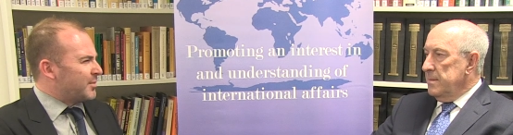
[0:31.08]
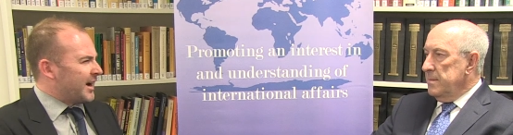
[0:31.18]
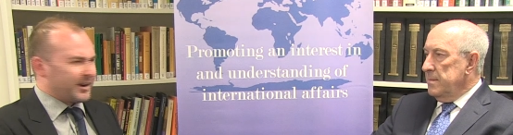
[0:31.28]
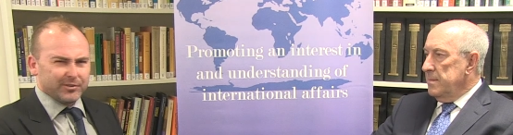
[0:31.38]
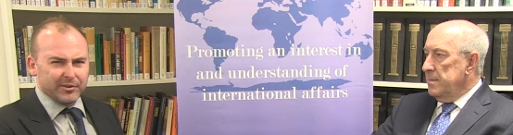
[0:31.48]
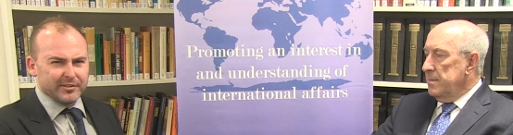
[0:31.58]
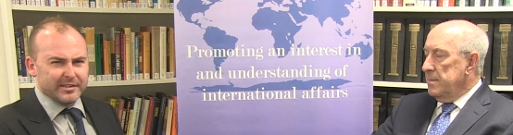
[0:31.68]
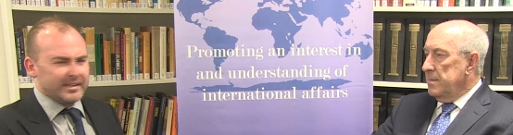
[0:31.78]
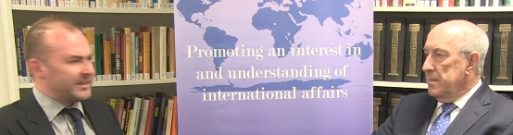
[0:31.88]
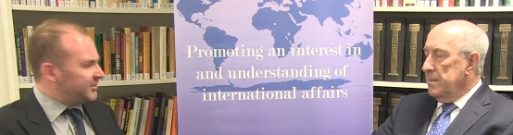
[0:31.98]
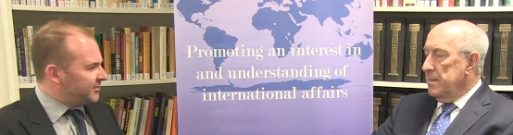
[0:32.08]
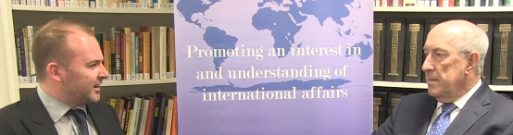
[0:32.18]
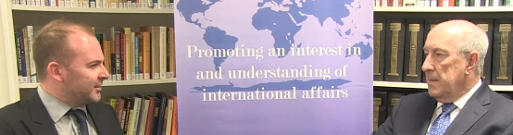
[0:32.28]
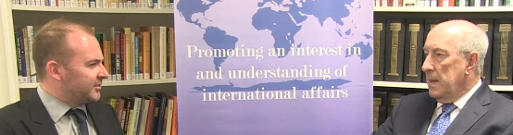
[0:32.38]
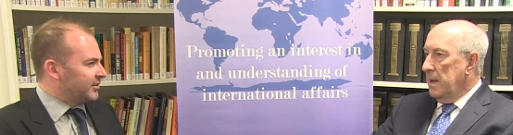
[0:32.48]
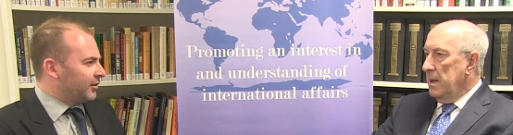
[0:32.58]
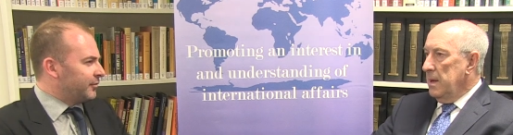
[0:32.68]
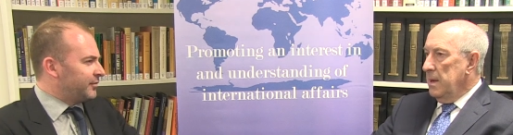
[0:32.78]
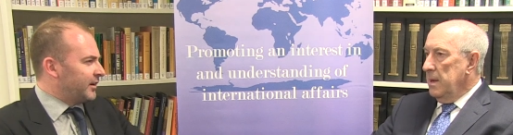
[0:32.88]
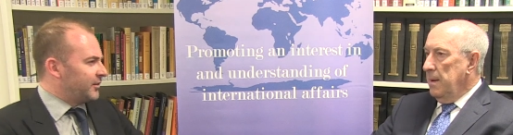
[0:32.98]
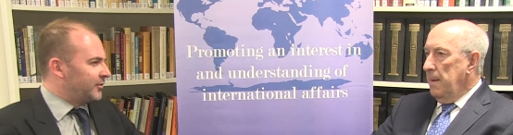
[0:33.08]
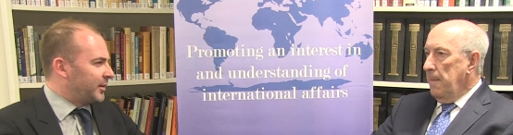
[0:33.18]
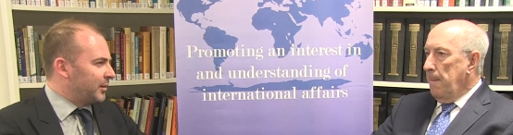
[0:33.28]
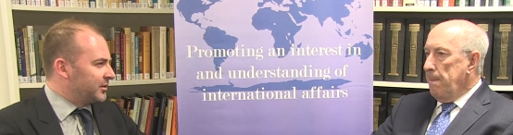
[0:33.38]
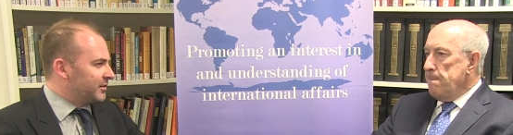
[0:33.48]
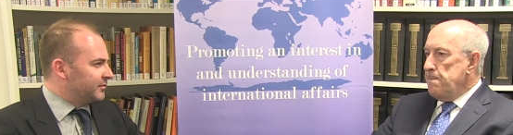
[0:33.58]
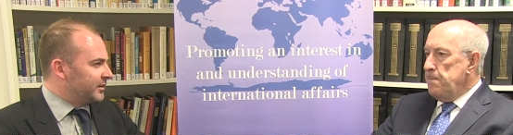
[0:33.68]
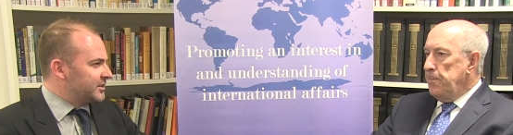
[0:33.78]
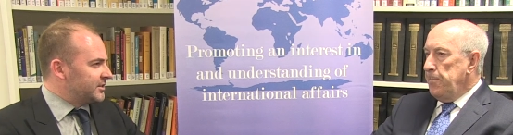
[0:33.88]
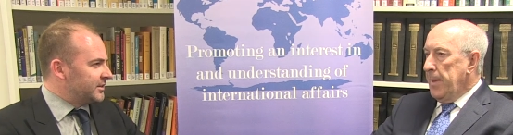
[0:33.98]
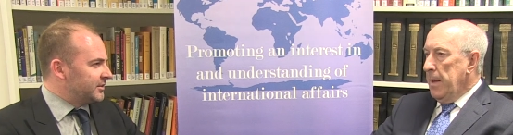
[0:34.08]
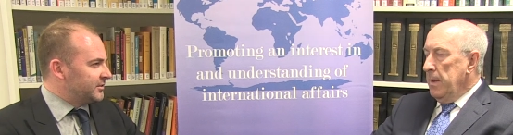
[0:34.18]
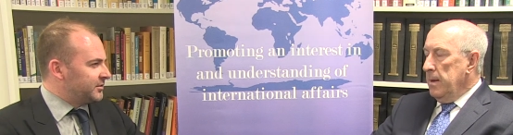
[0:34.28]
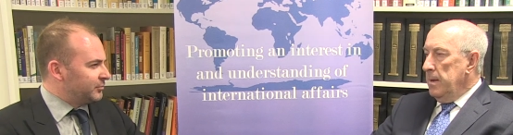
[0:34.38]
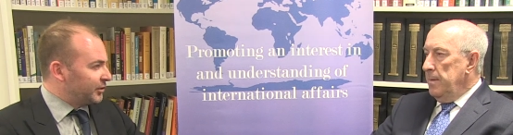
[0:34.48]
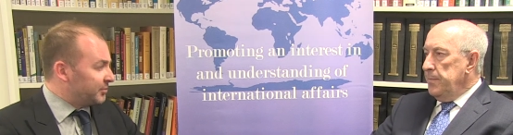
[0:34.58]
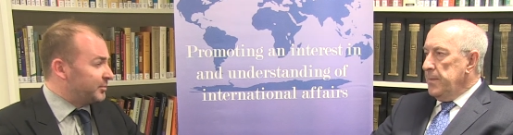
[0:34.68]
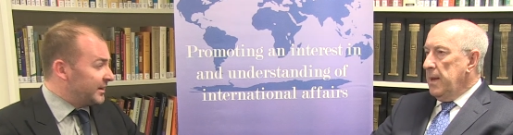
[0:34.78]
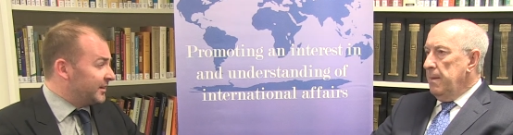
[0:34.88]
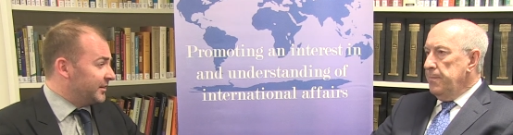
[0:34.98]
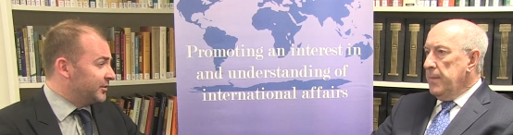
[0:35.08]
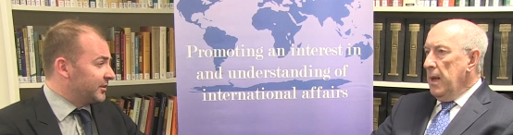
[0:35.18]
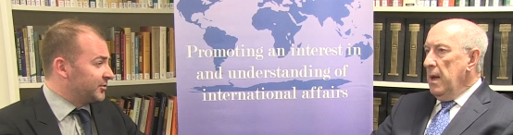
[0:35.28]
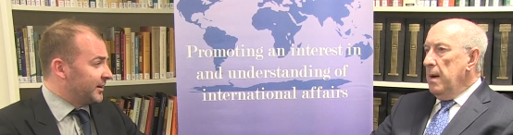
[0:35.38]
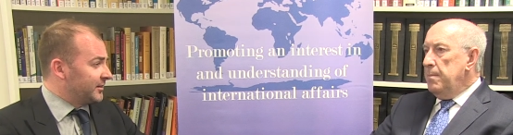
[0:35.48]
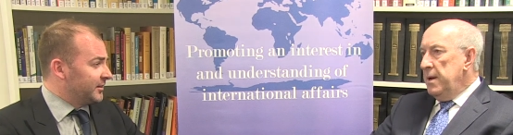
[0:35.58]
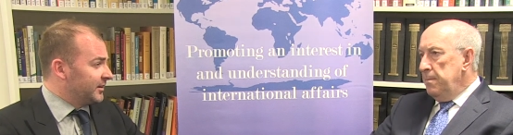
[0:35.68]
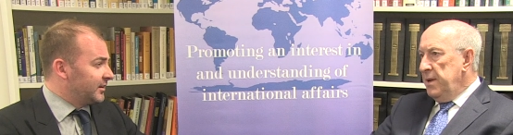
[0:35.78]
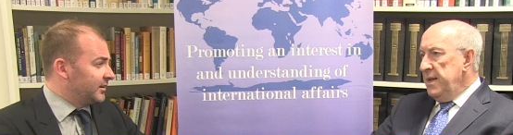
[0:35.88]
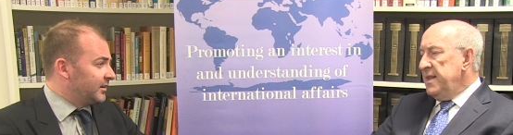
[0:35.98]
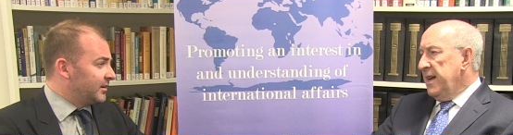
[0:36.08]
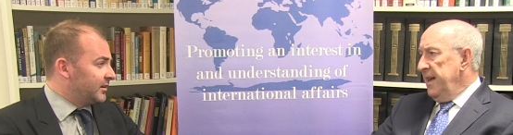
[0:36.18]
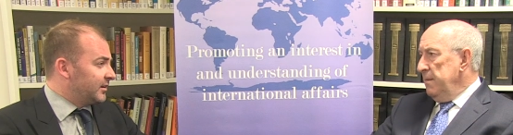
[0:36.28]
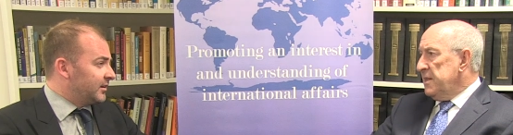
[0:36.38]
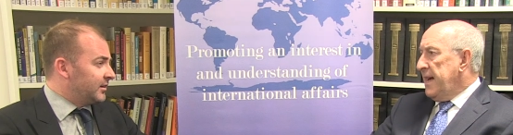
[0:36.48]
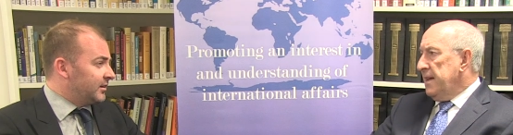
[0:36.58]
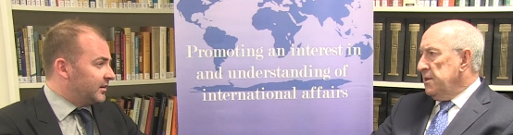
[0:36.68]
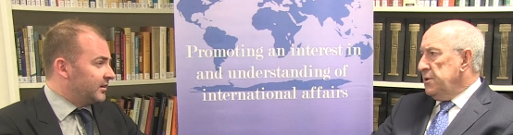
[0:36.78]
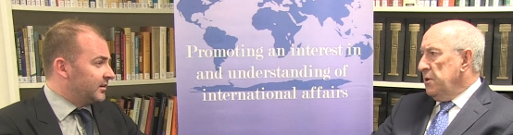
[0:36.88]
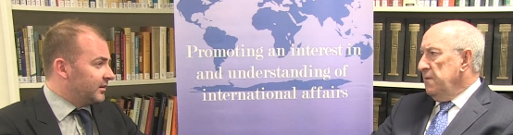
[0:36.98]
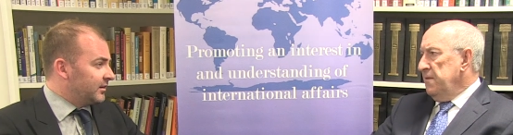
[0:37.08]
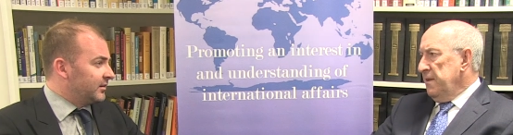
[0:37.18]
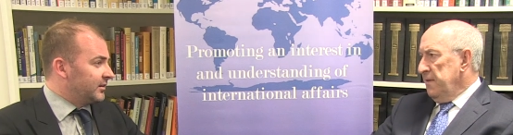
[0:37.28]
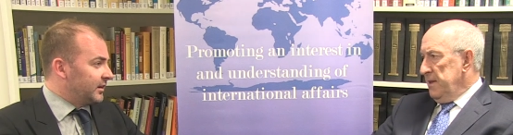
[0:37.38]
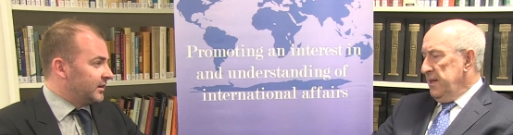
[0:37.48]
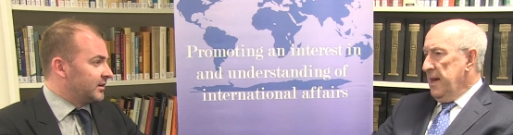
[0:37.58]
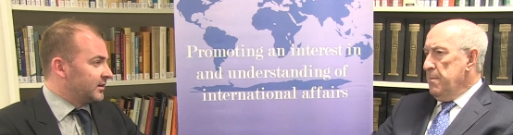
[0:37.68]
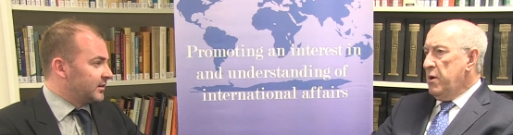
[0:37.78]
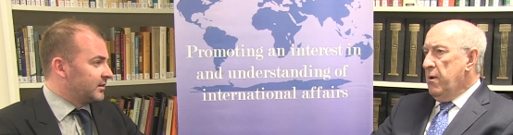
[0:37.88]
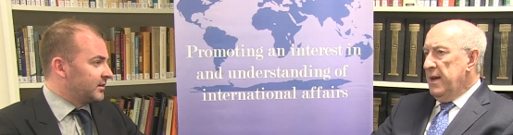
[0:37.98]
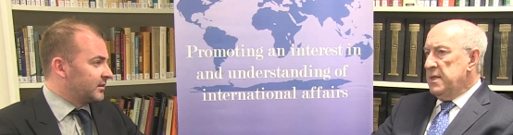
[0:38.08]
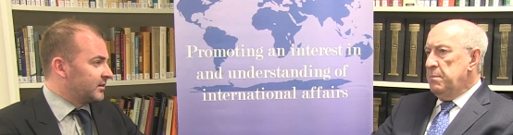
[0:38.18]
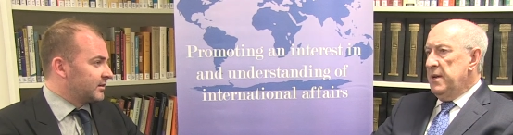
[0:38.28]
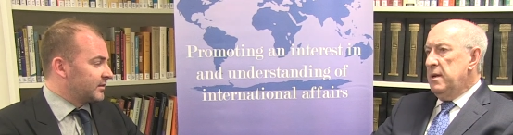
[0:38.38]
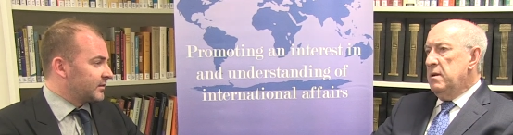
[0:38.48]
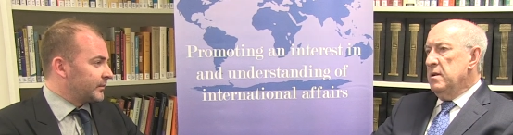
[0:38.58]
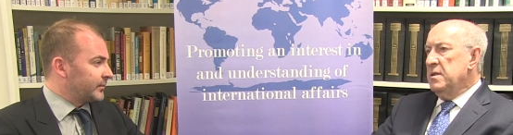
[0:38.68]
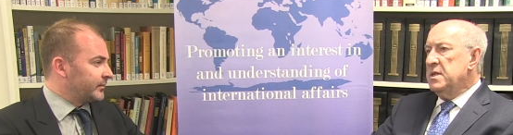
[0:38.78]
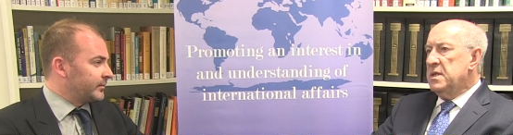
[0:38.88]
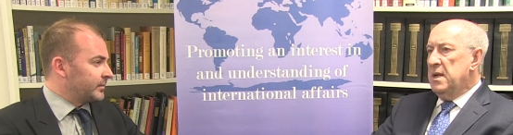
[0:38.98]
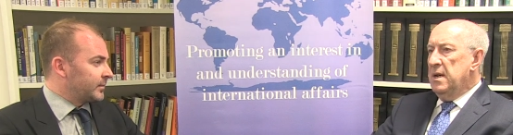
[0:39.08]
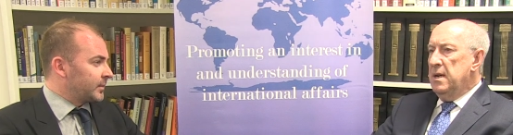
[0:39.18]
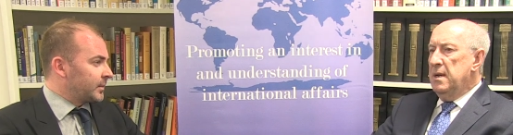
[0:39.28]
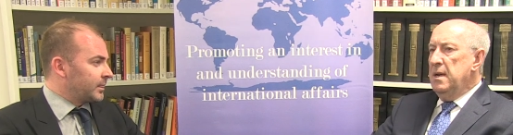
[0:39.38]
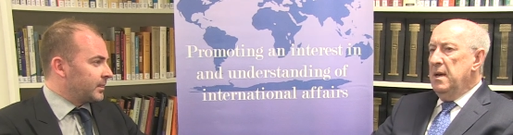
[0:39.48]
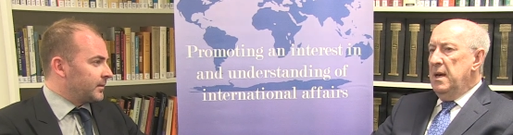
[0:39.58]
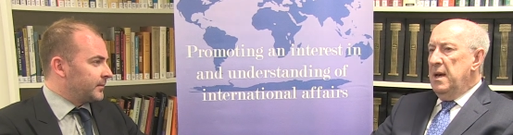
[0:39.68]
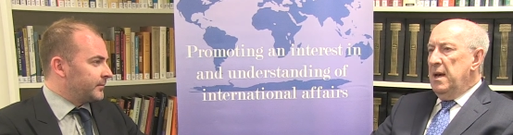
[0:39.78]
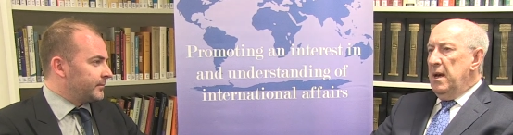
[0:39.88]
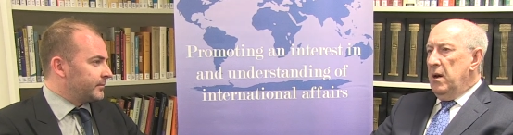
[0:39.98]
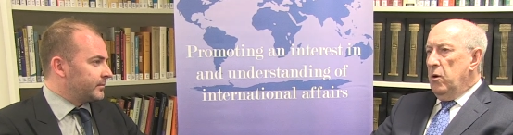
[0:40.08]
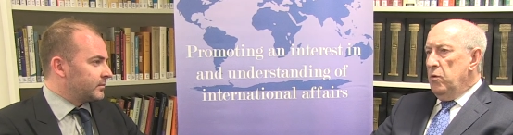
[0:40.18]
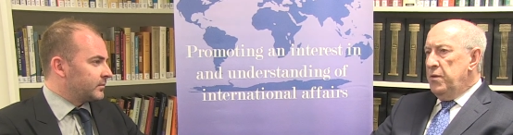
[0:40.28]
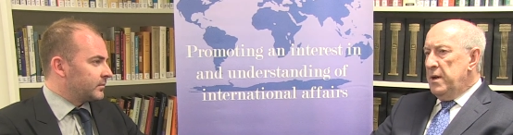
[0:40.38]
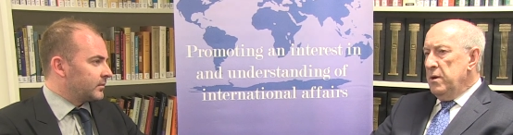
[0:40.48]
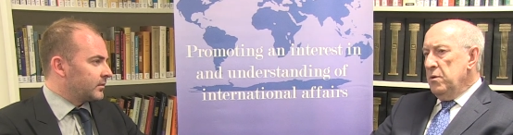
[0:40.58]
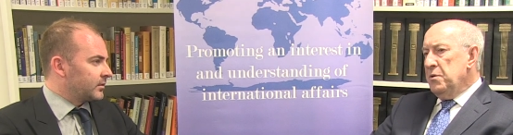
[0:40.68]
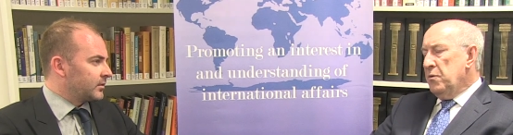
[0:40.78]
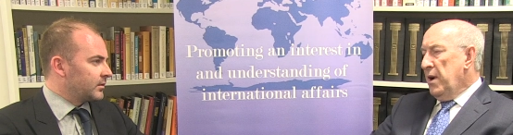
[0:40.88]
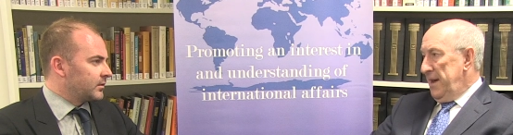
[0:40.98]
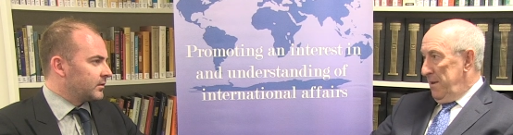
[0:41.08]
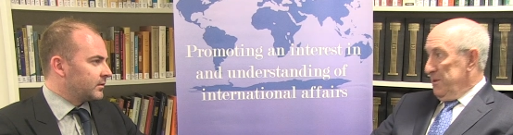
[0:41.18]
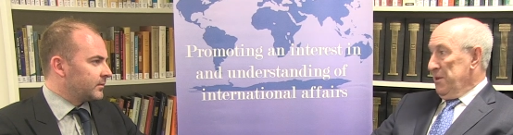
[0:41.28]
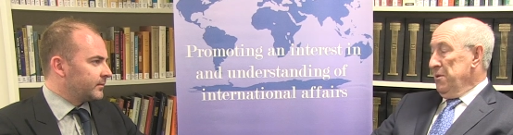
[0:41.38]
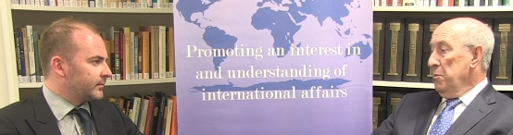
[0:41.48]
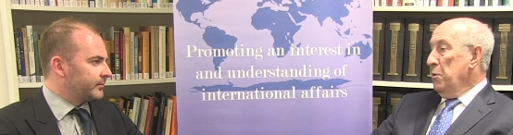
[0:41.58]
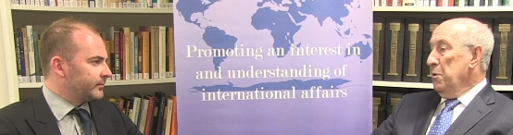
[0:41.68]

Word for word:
Speaker 1: uh, remarked on the extent of uh, the Republican victory. Did, was it bigger than you expected?
Speaker 2: politically, it was catastrophic for the Democrats because uh, although the writing was on the